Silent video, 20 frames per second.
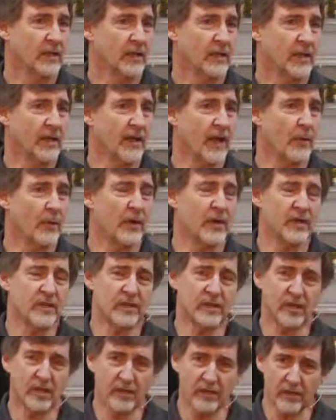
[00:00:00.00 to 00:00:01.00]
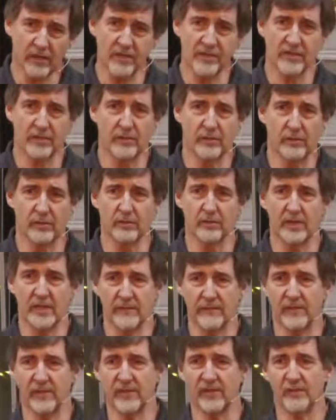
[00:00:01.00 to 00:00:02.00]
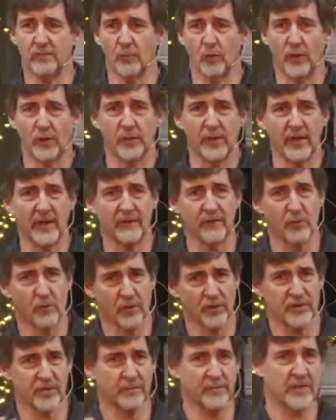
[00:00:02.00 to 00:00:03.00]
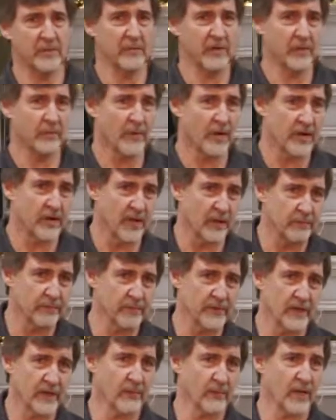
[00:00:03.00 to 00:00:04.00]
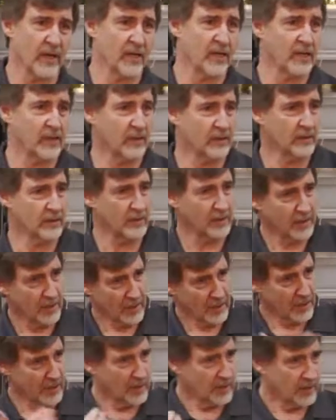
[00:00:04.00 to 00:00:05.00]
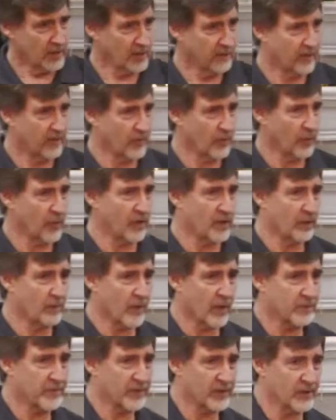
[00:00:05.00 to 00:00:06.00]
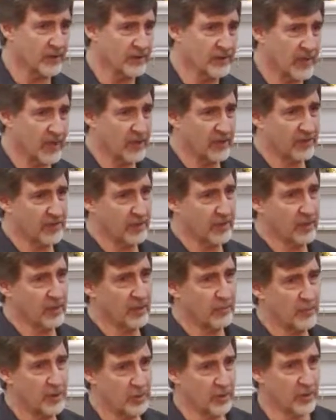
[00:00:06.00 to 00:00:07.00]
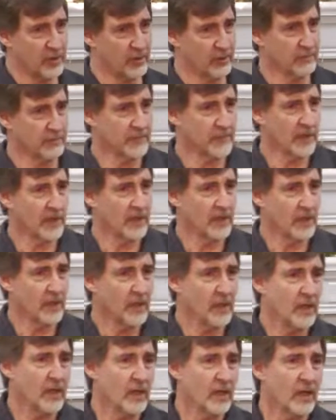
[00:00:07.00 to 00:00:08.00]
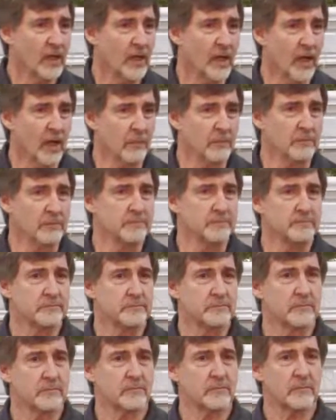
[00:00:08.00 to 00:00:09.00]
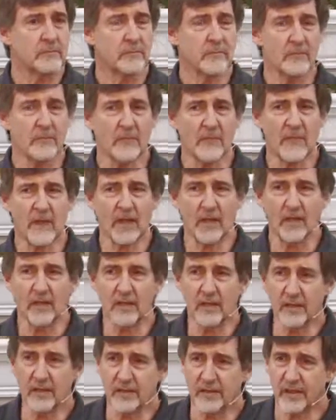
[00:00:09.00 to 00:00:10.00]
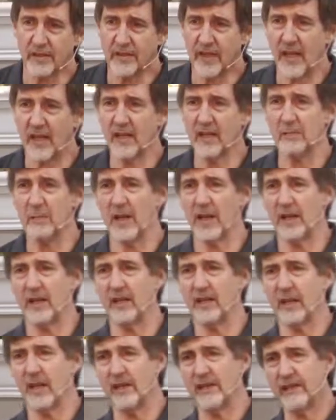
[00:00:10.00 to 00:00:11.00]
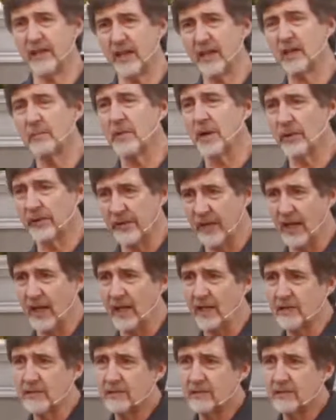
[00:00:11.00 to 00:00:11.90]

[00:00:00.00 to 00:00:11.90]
And I want to encourage you, even this morning, we have the worship team come on up and get ready, and if you want to come up to take us into communion, to take a minute and think about that.